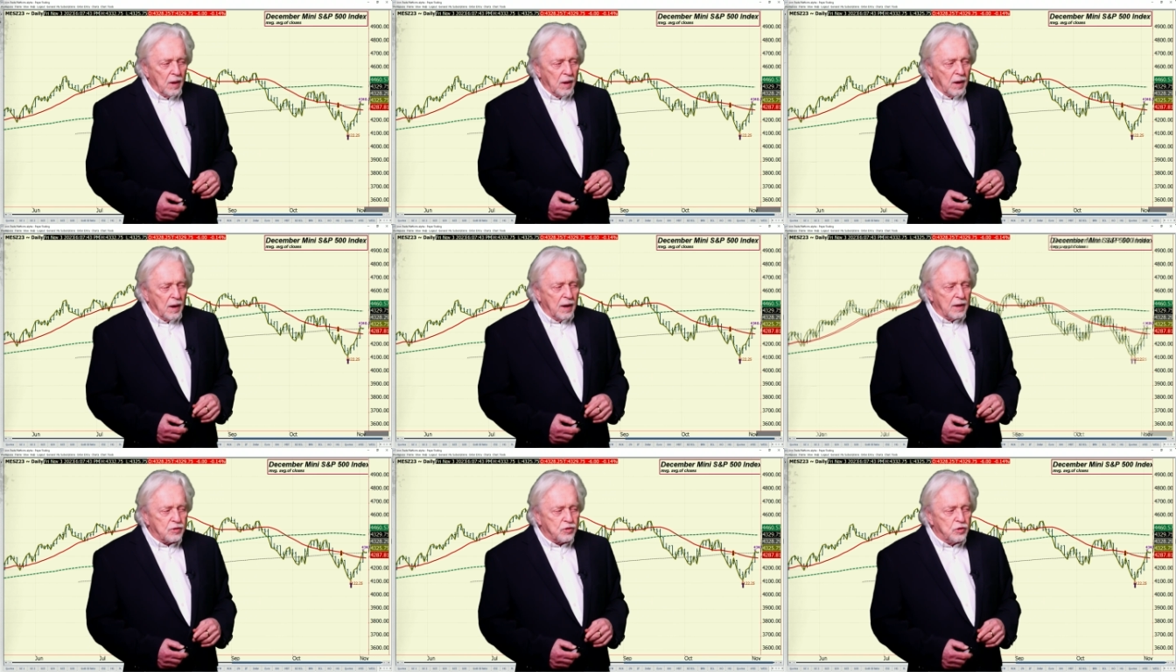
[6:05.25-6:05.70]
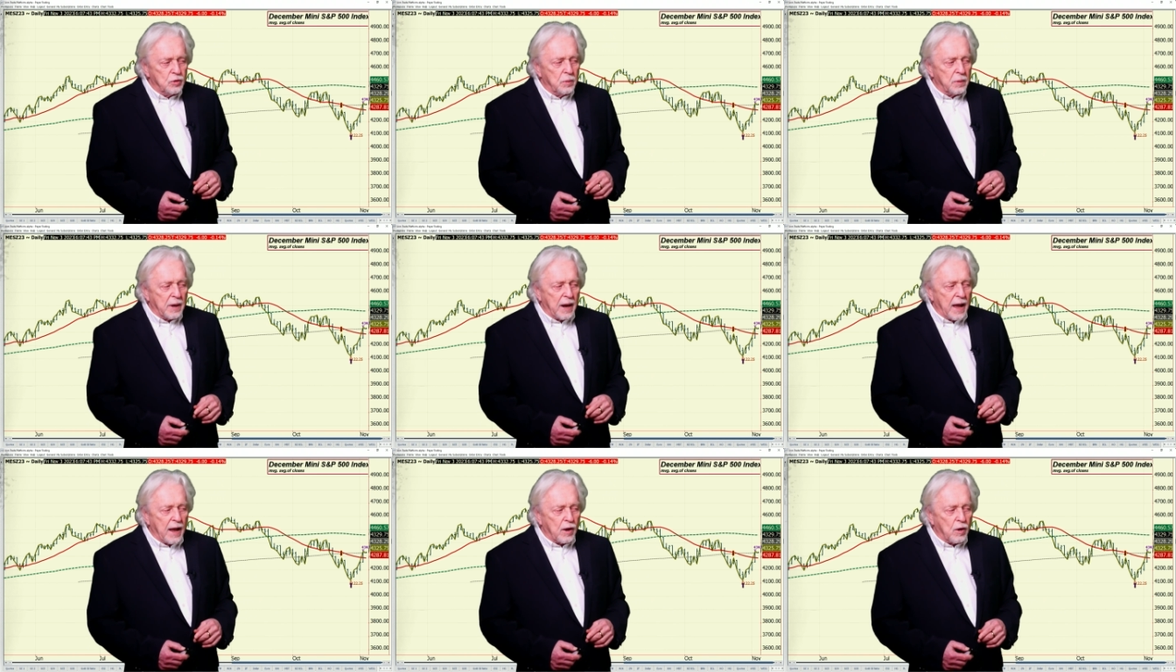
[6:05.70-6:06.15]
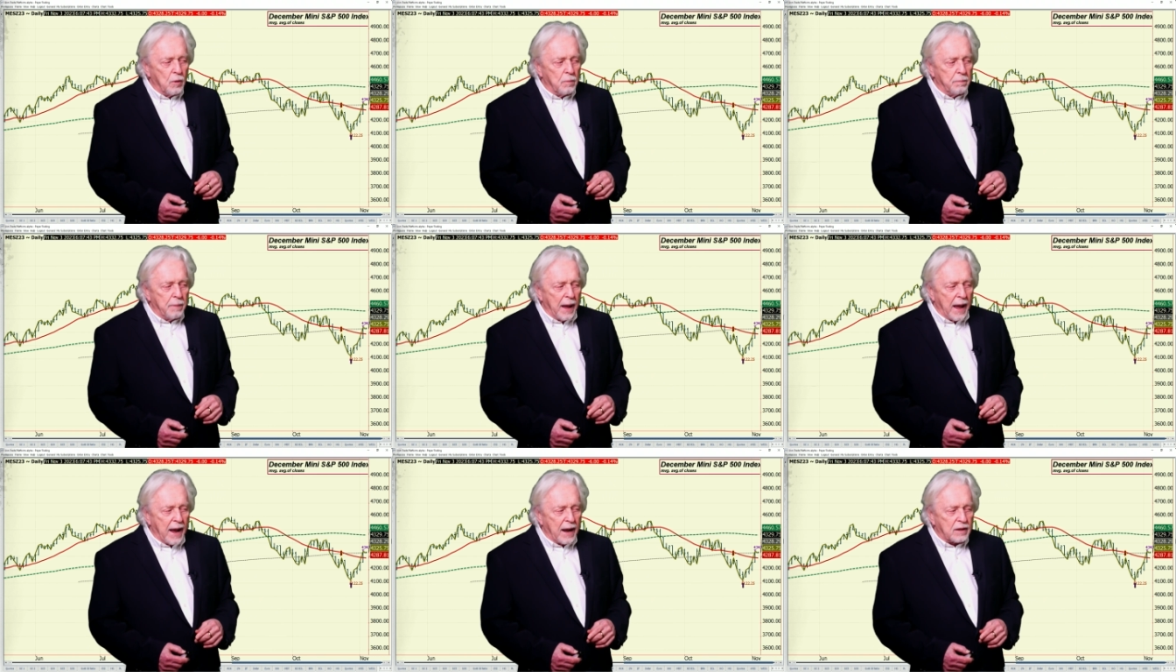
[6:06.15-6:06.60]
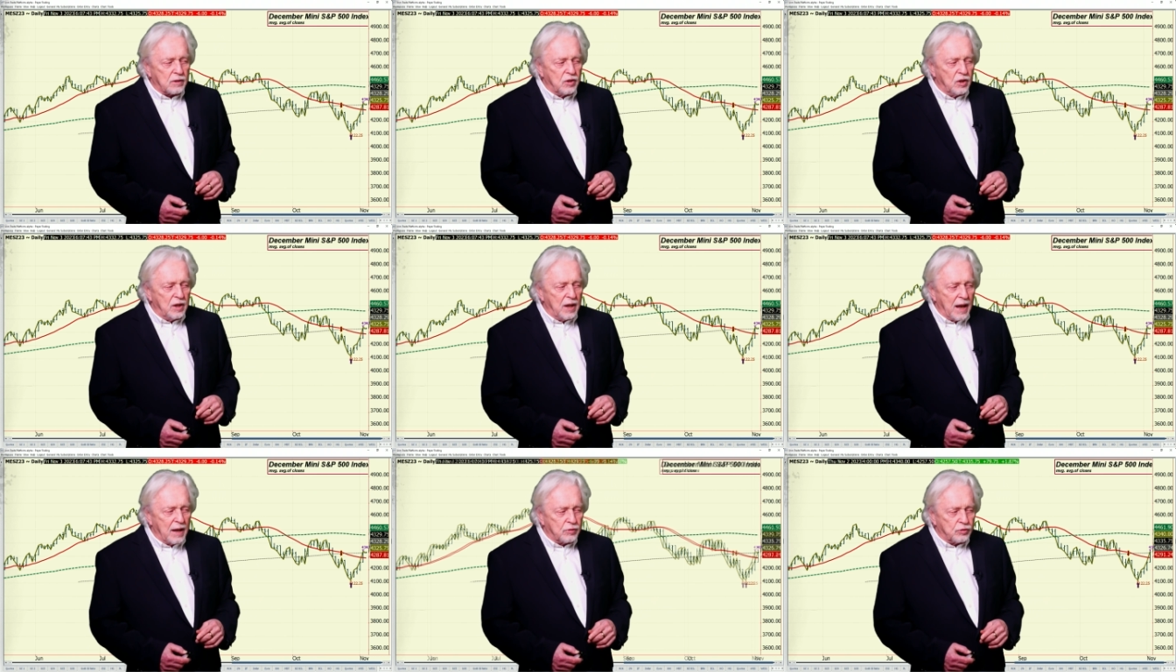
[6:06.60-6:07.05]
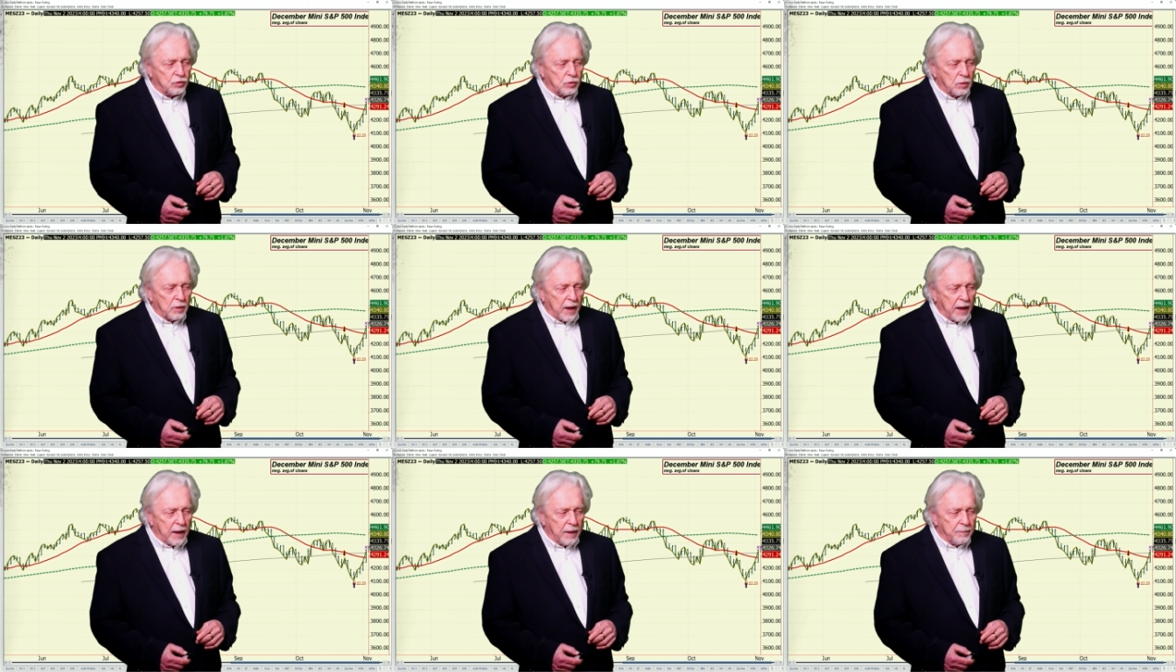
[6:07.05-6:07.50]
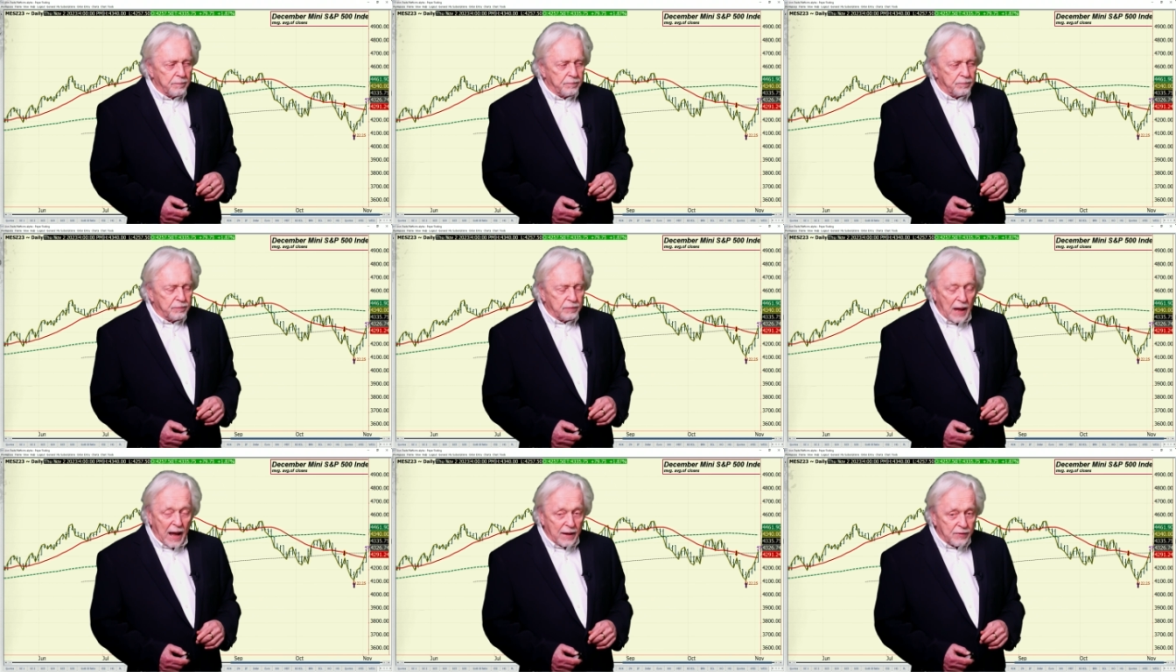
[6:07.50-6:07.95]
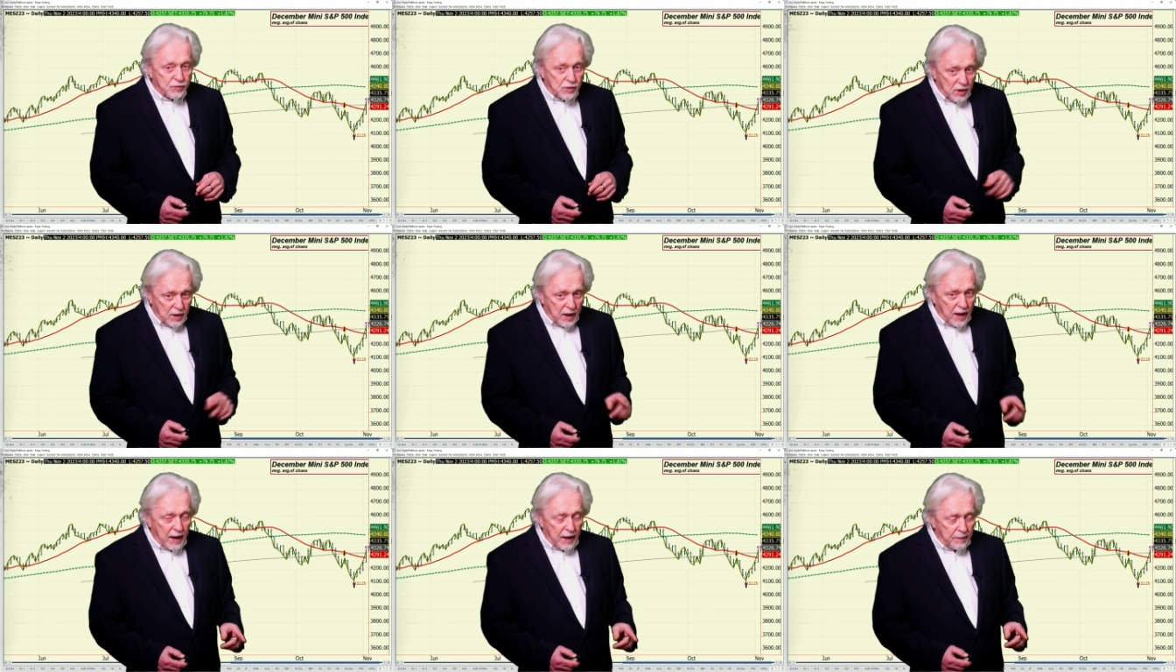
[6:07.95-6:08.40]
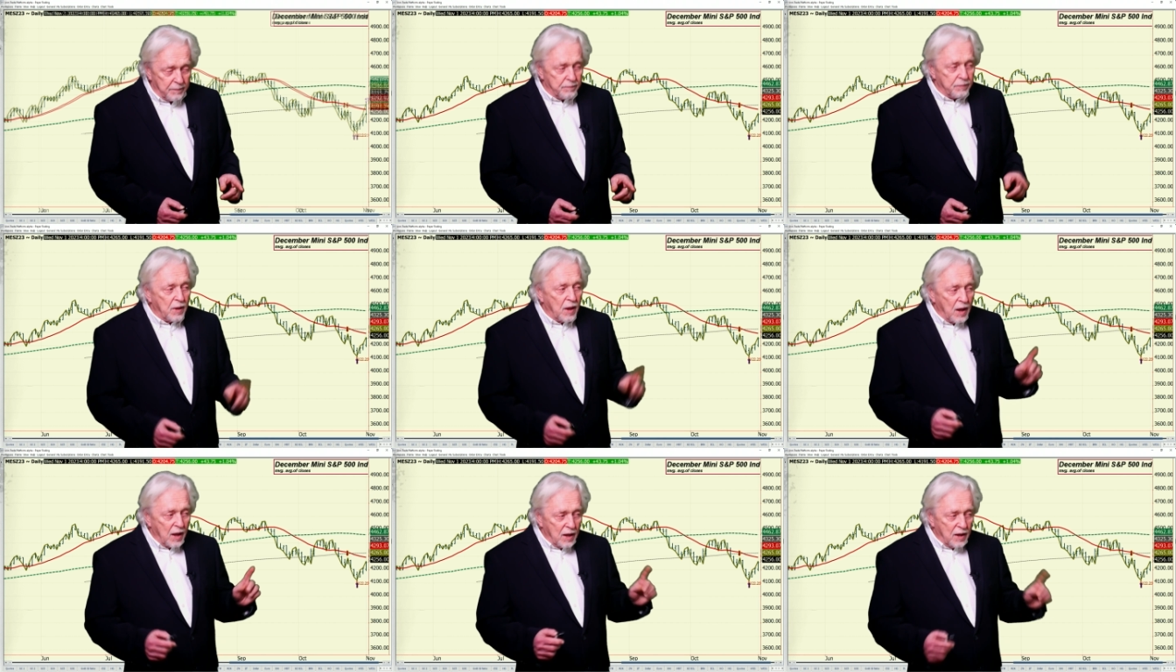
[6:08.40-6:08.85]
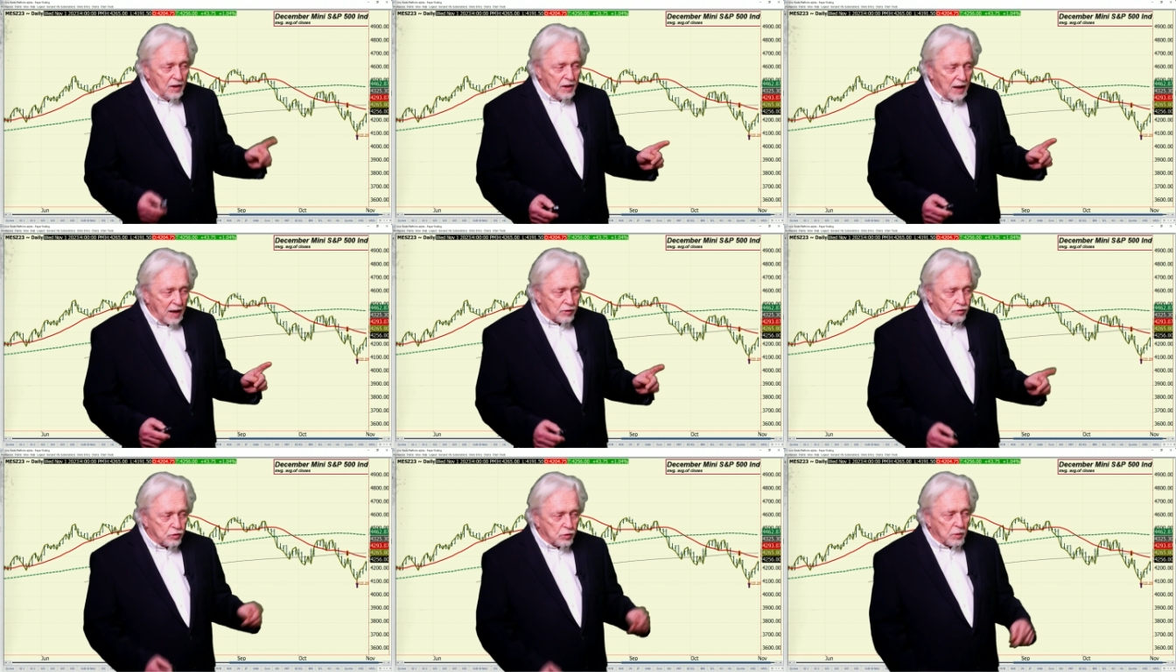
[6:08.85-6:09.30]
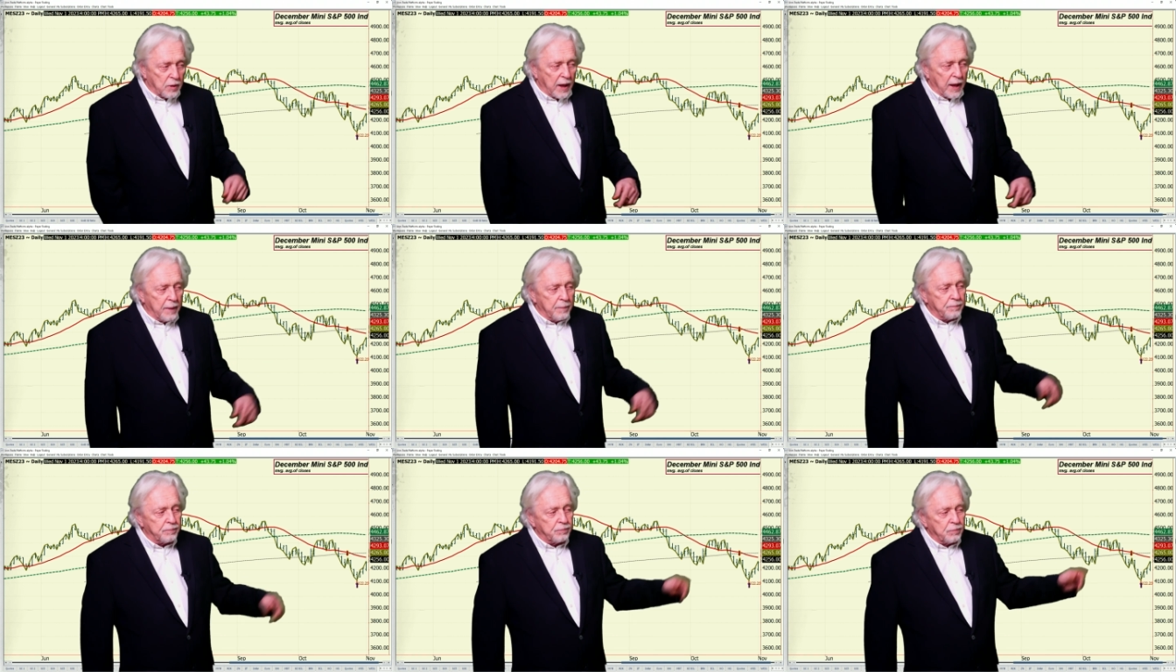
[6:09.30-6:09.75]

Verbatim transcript: Let's you and I go back to yesterday. Not today, yesterday.